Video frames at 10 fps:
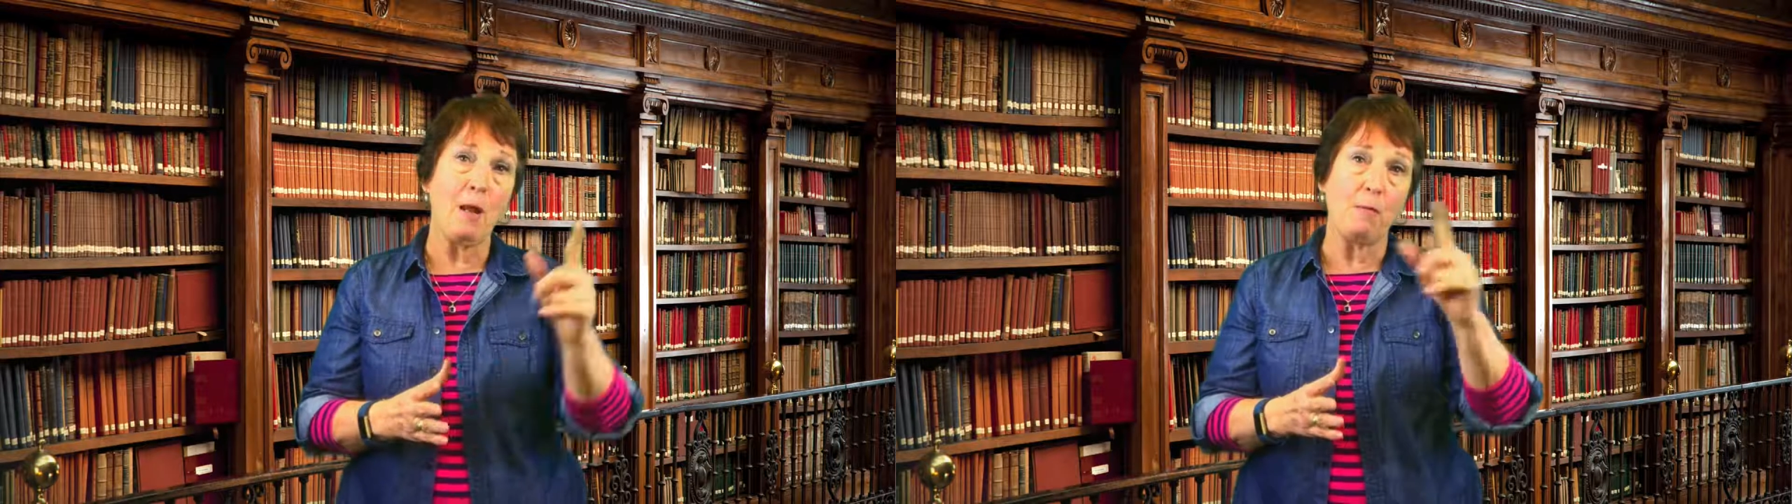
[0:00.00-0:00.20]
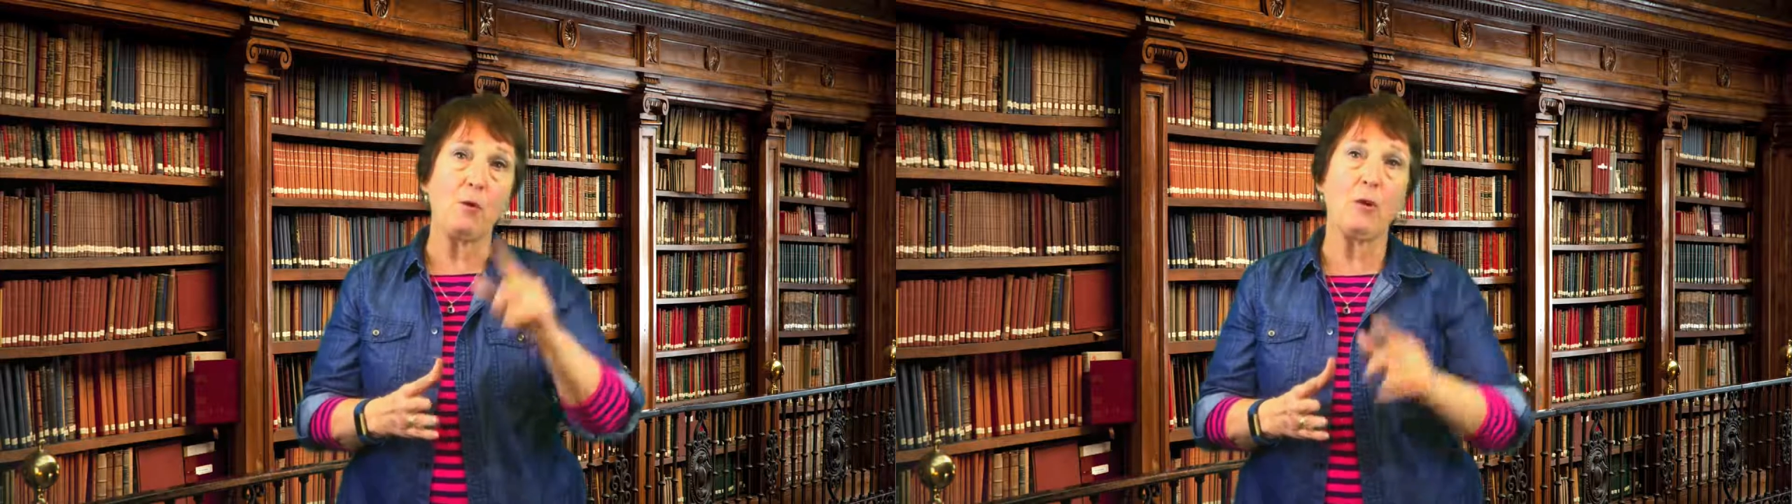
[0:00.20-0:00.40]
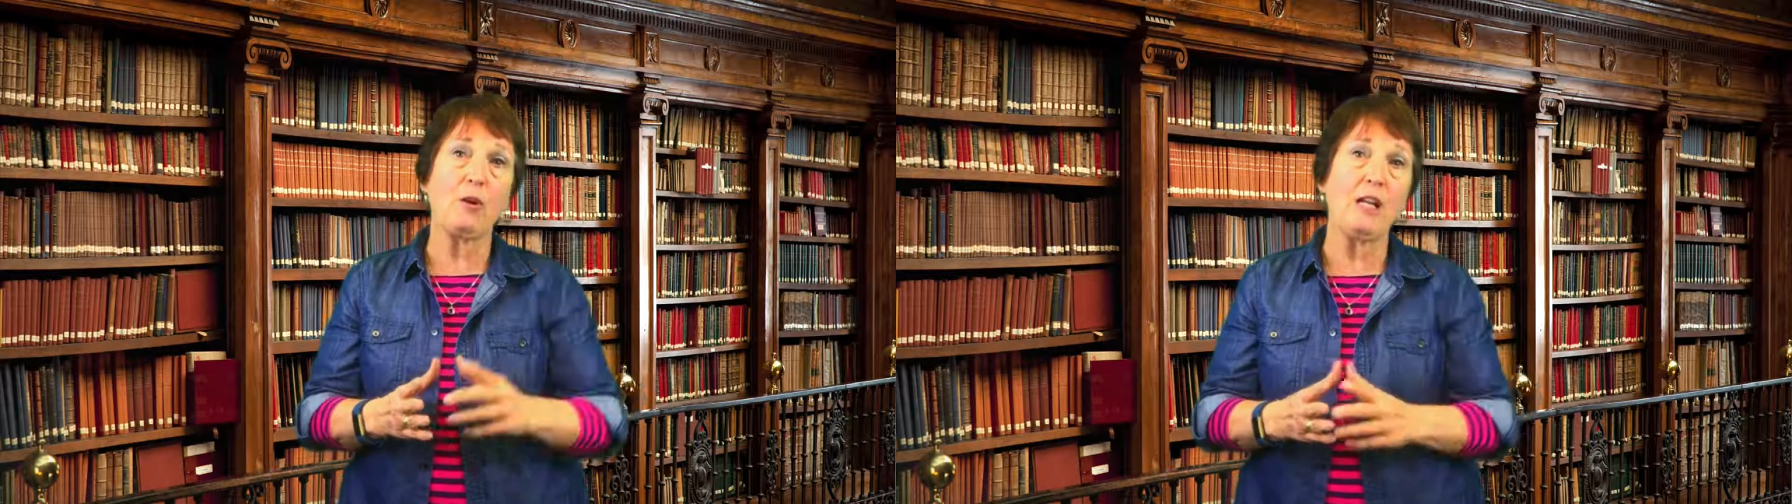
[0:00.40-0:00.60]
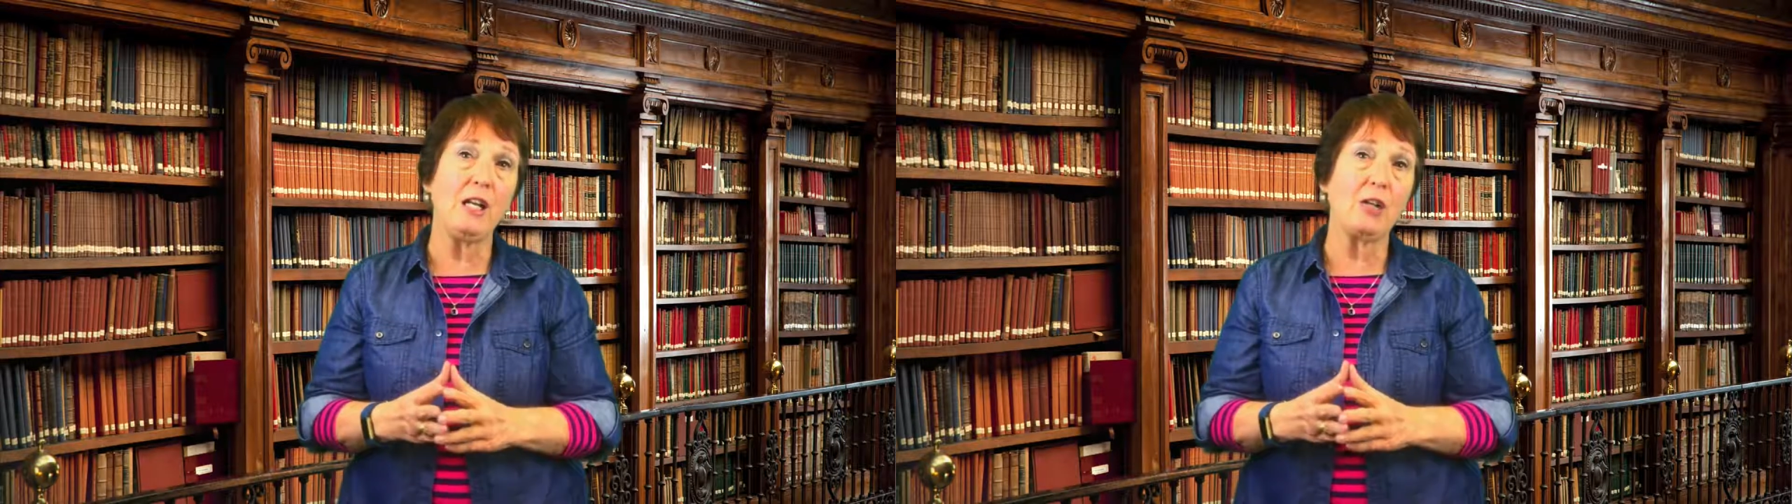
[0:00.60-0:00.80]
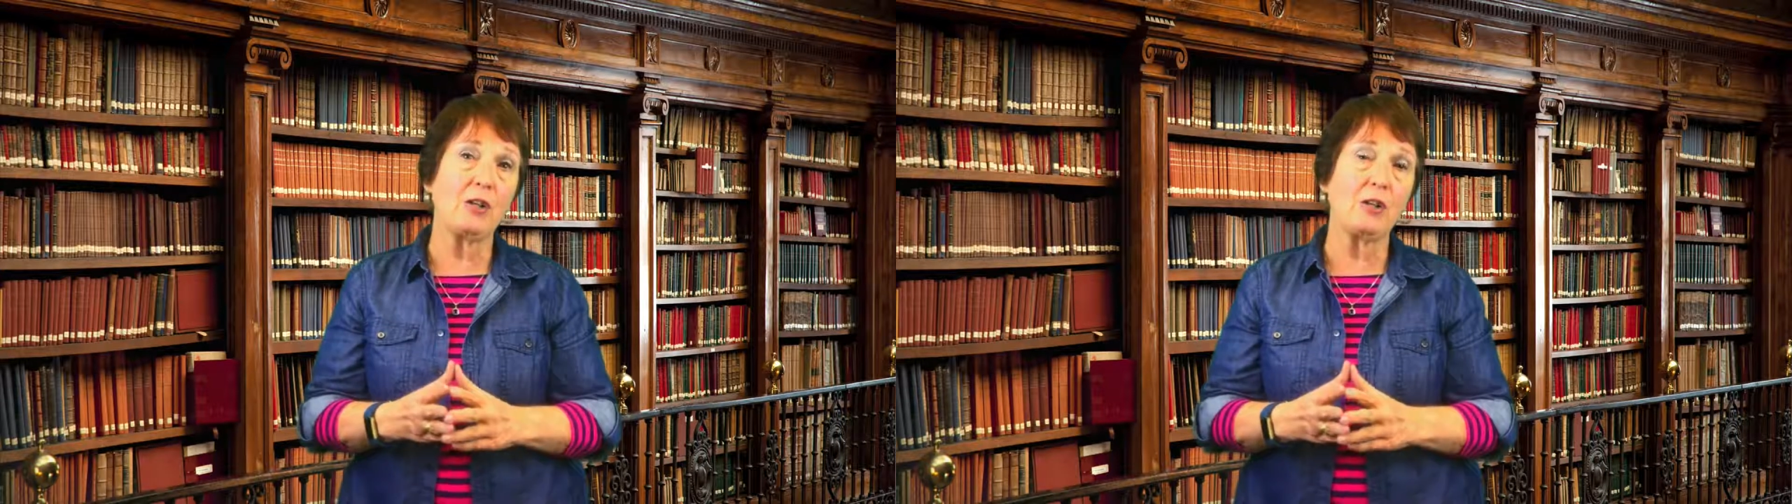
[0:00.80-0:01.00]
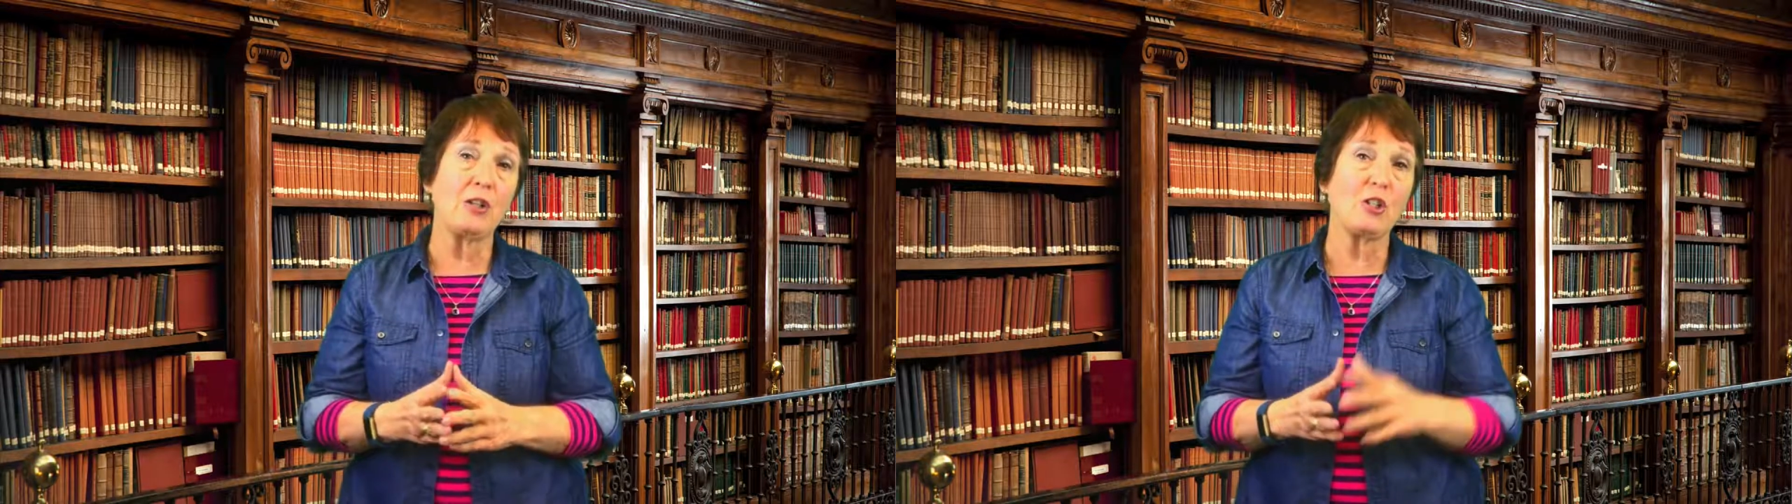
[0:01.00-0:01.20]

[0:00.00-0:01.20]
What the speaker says: But we're here